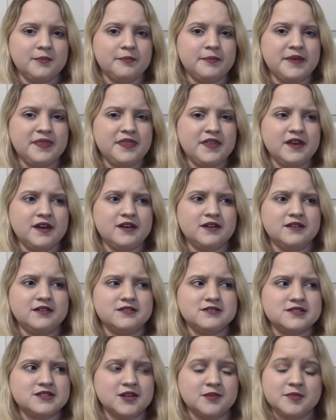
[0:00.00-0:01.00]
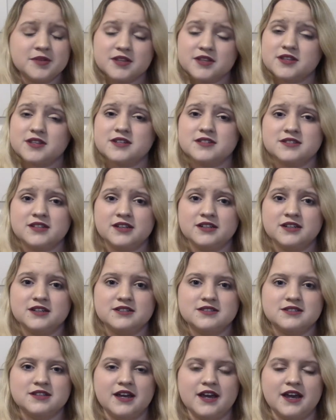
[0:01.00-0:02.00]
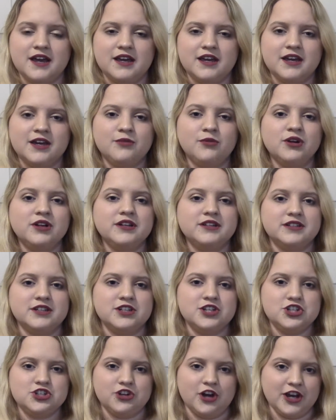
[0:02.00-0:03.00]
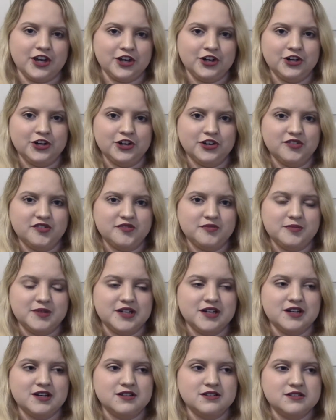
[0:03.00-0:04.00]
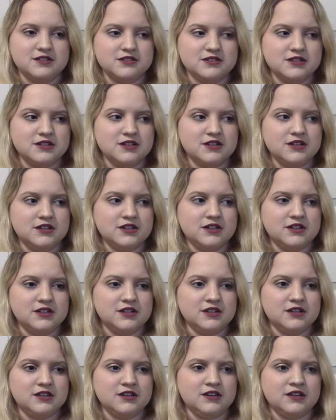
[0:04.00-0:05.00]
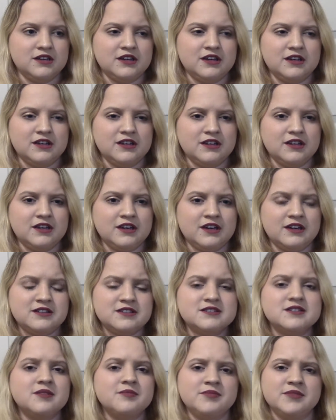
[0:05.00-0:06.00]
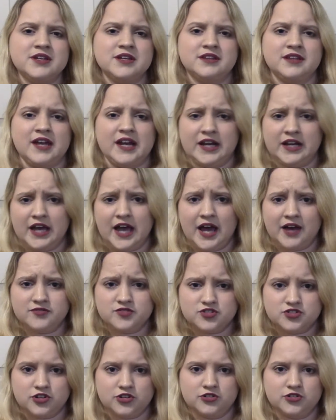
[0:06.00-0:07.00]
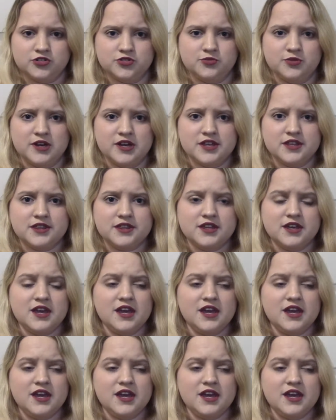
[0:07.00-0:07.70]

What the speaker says: But then some of the things they did say, it really did strike a nerve, because it's something that I have struggled with,